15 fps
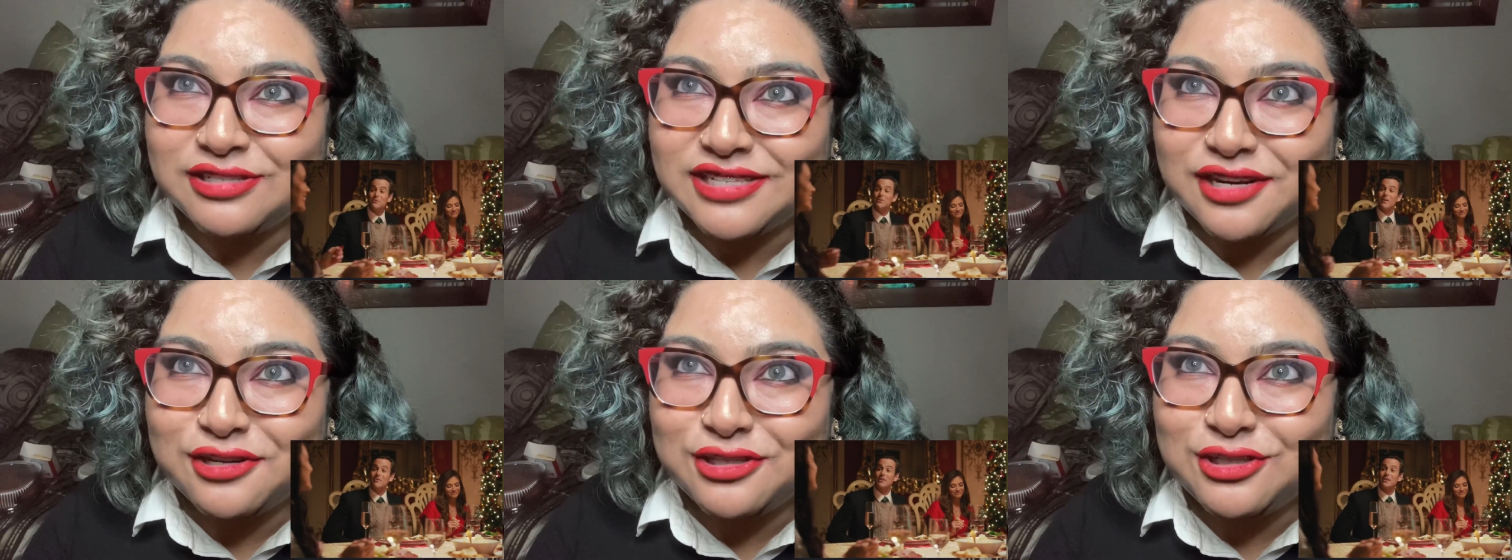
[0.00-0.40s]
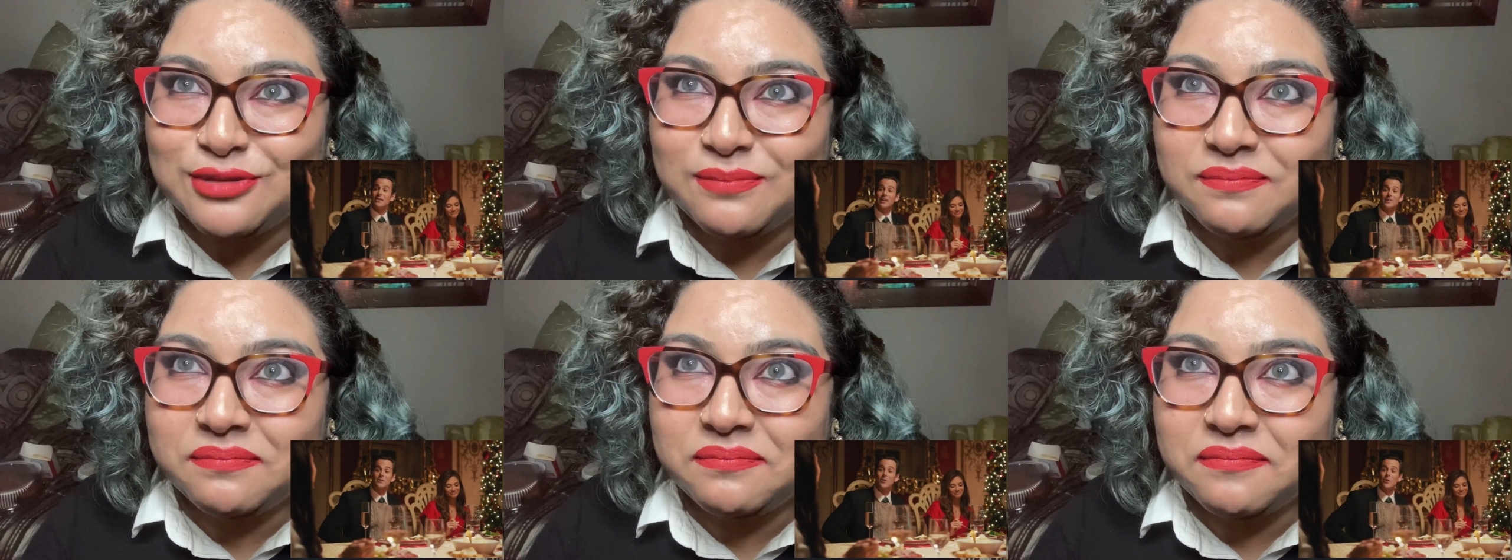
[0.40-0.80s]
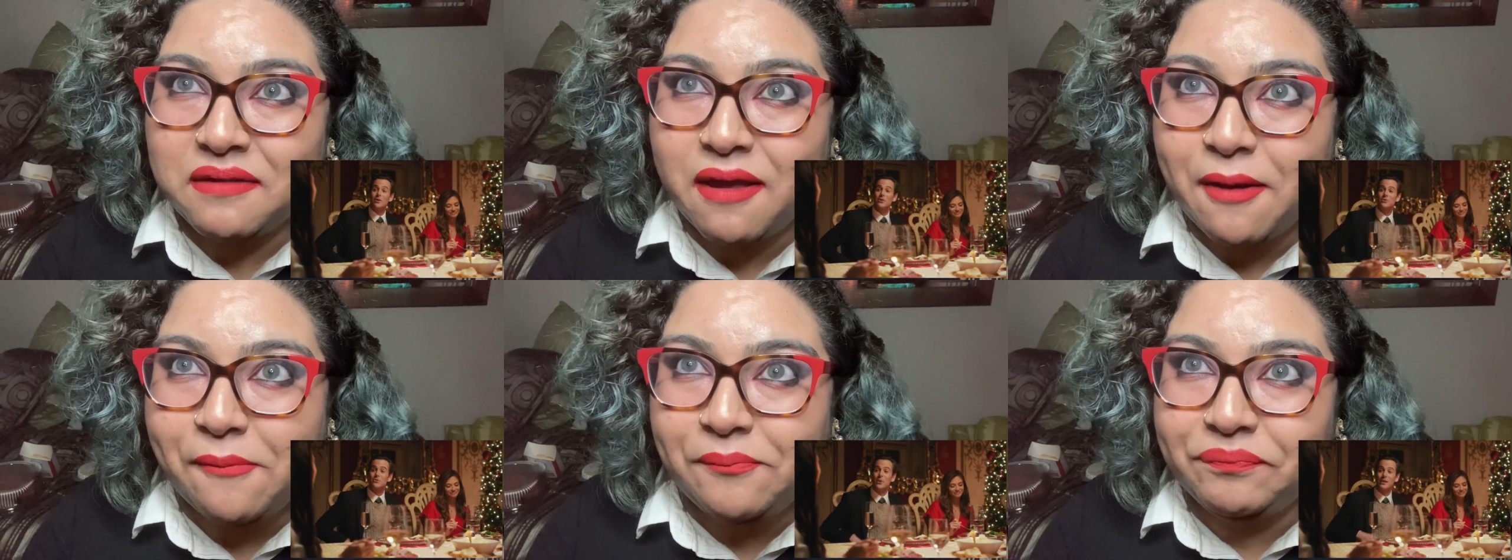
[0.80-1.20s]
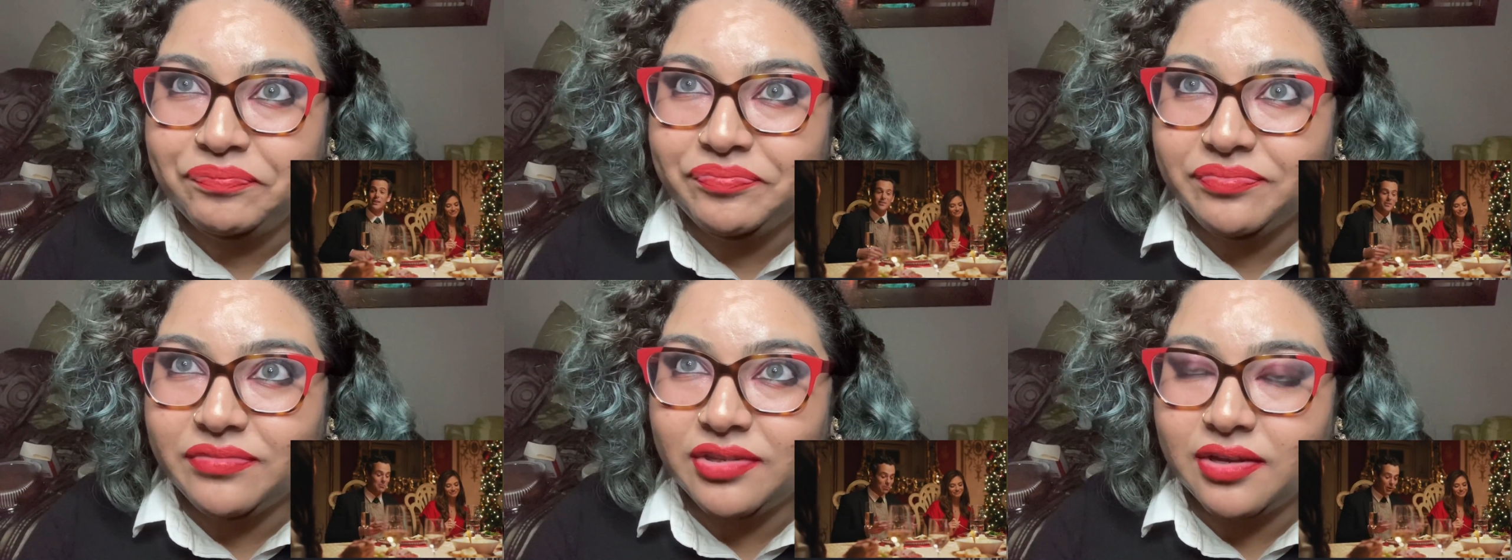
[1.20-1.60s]
nevertheless orchestrated the
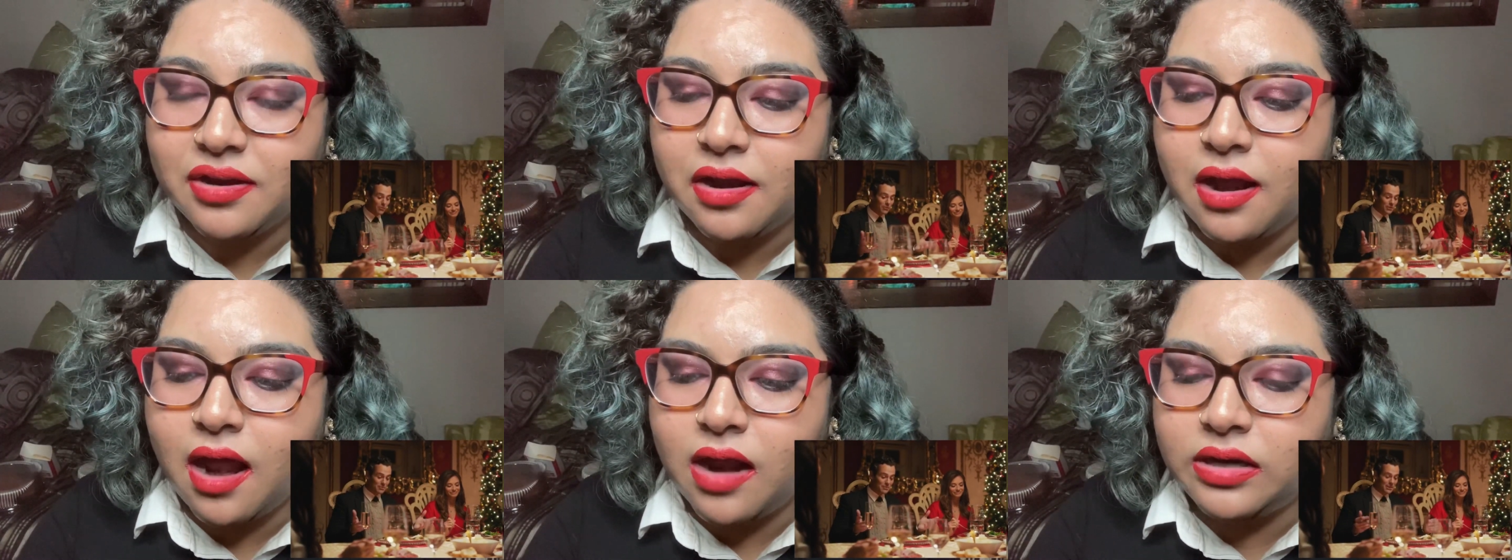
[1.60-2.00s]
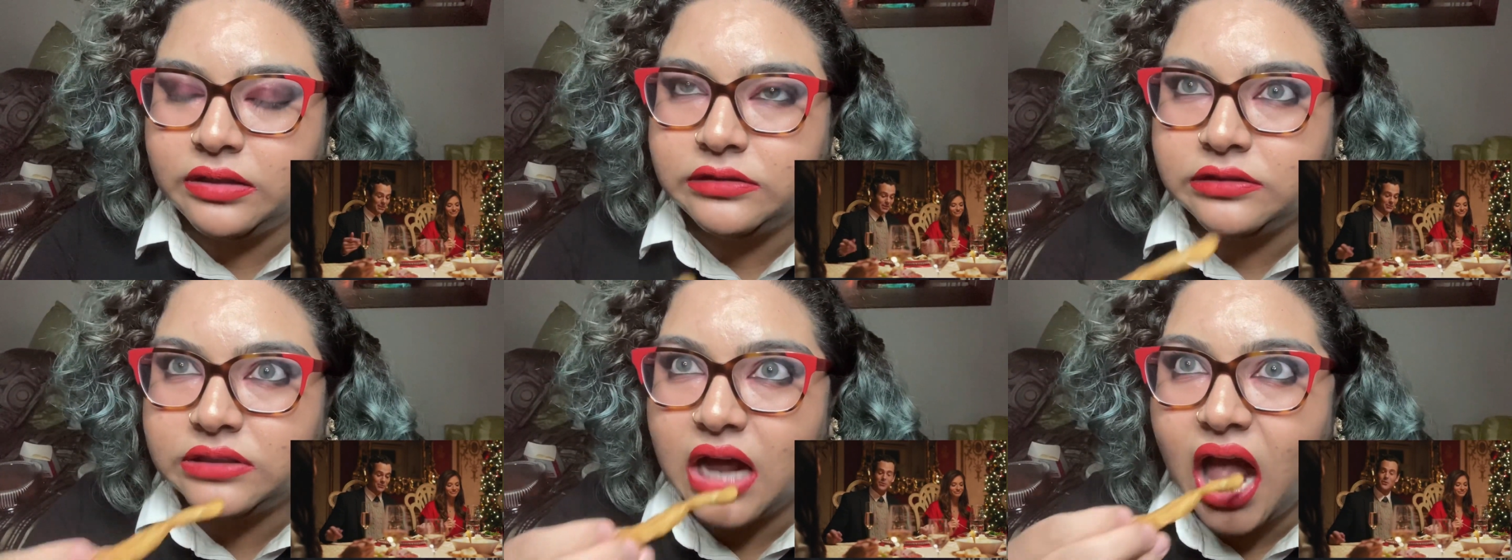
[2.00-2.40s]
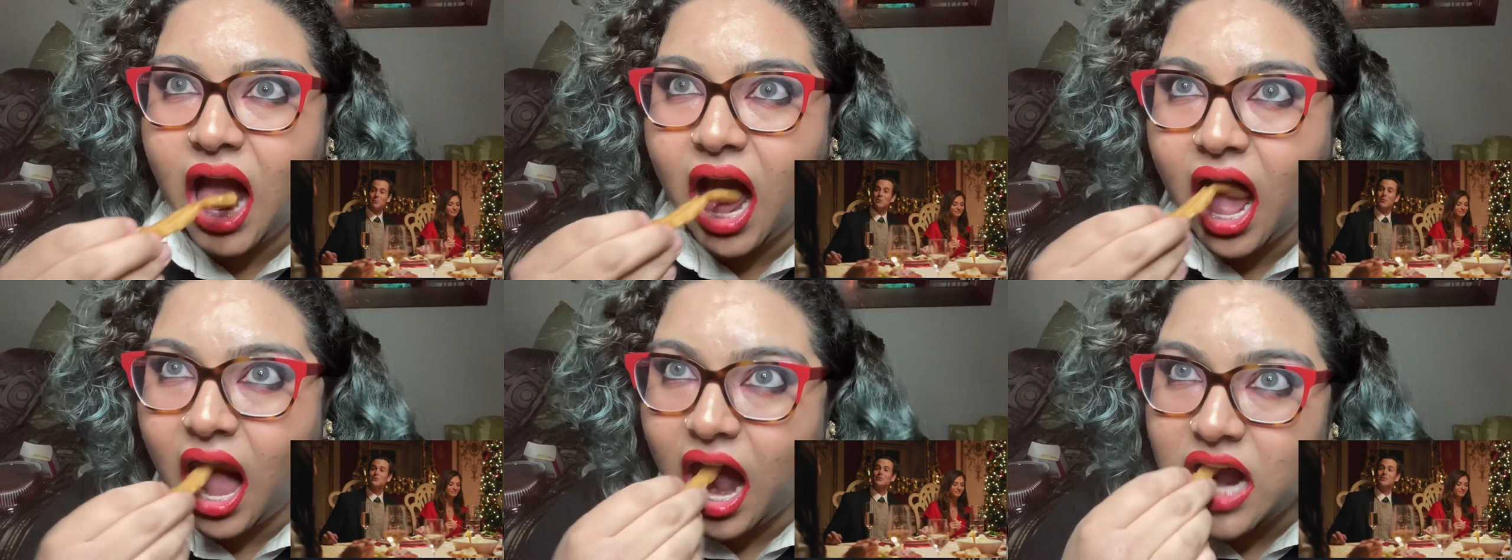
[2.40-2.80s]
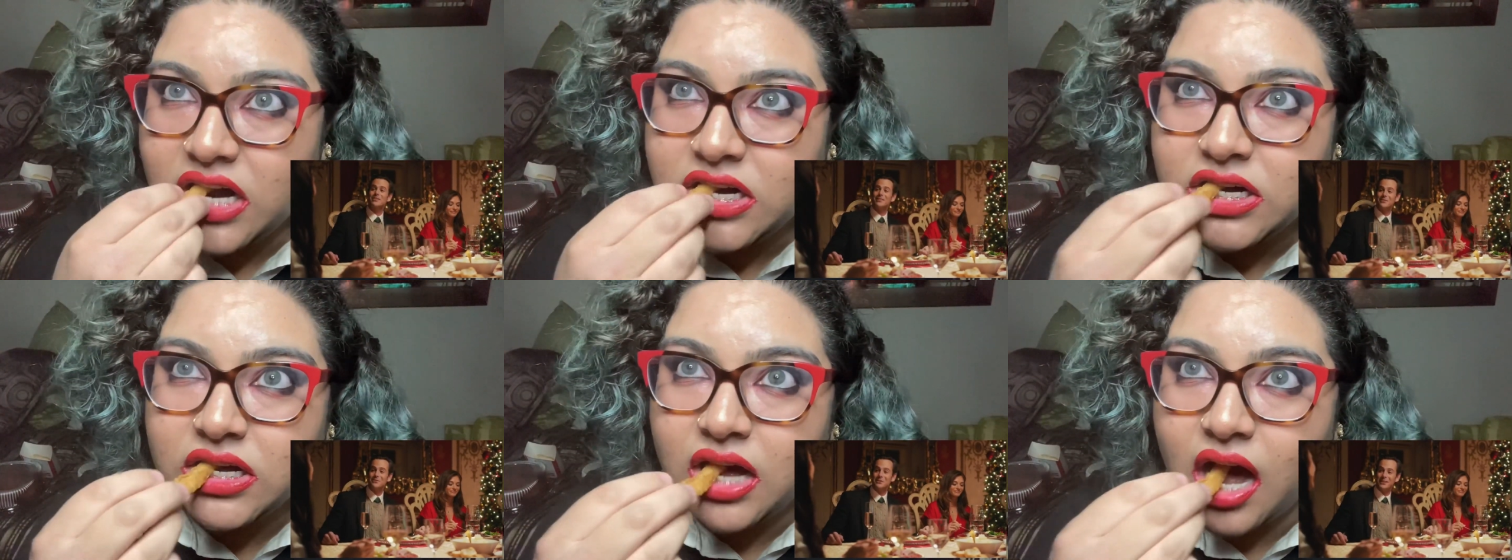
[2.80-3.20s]
perfect meal for the perfect
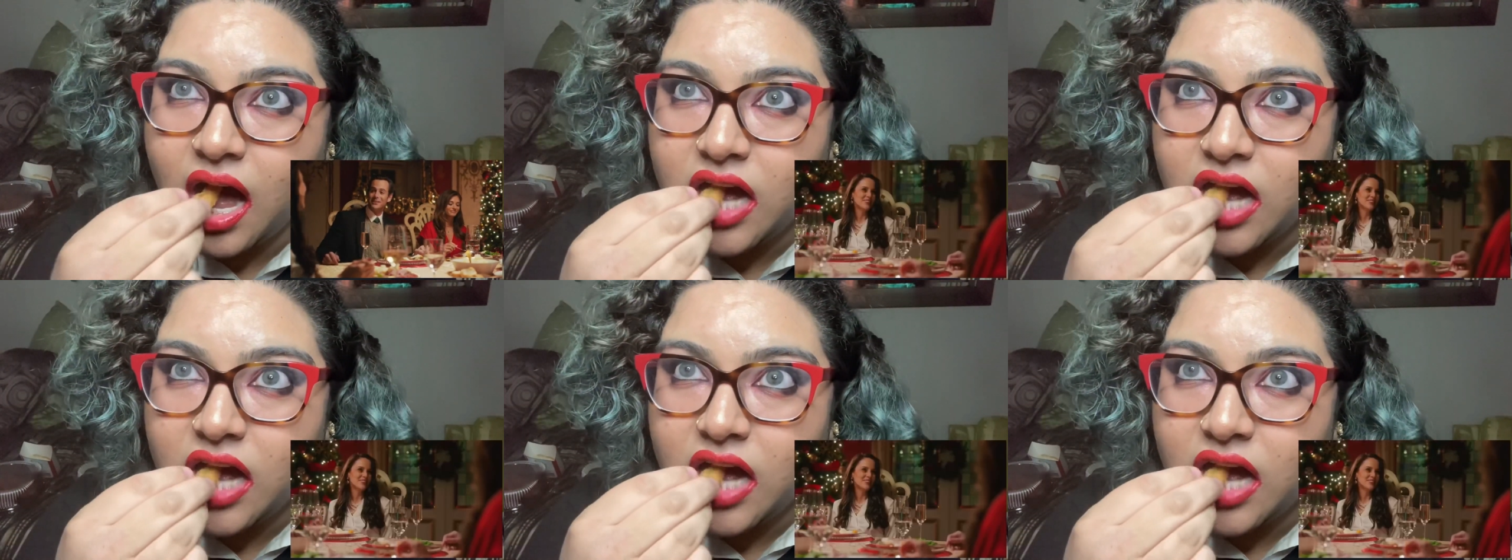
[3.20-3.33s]
evening.